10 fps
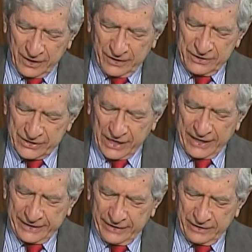
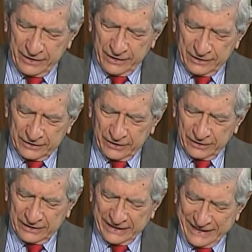untidy
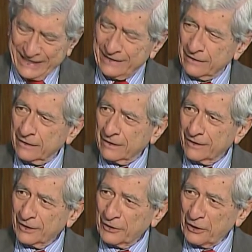little Eden
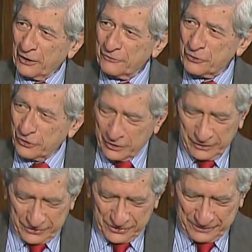of
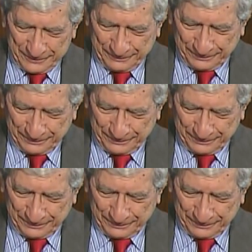journalism.